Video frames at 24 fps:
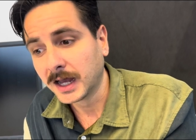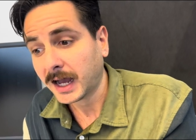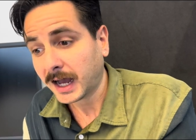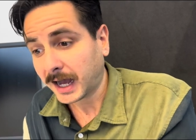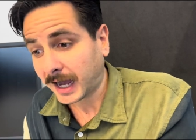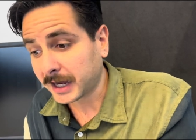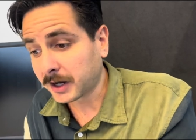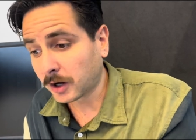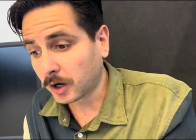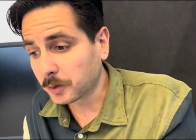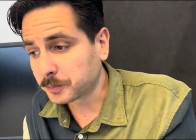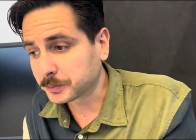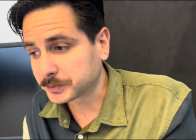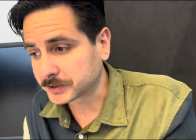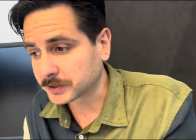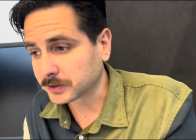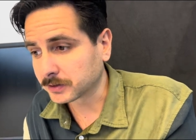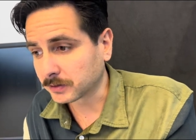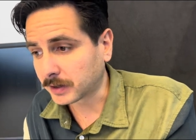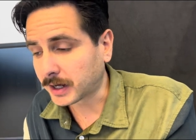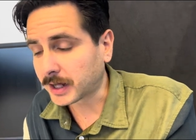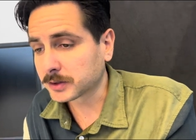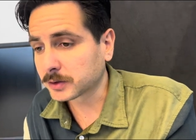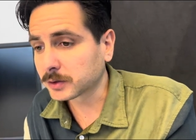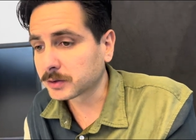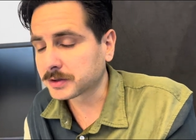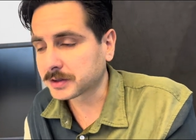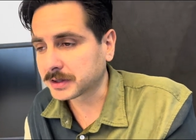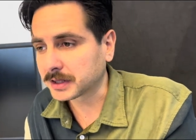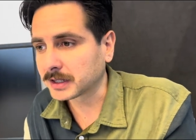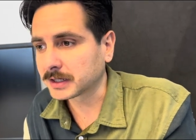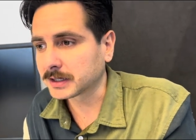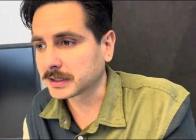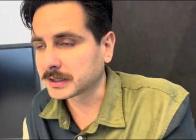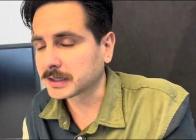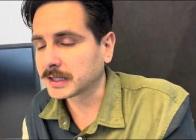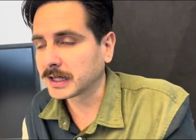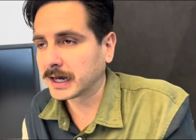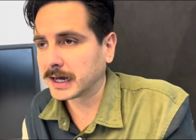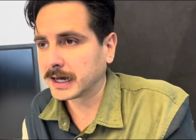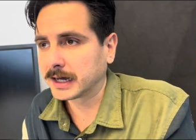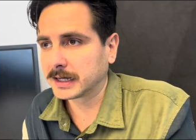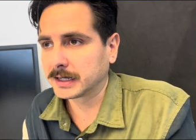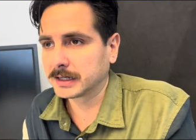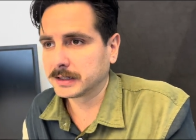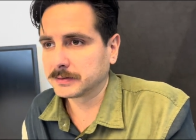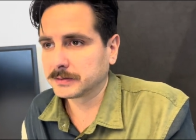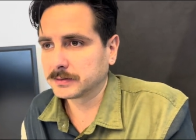I hope so. I do think
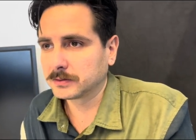that.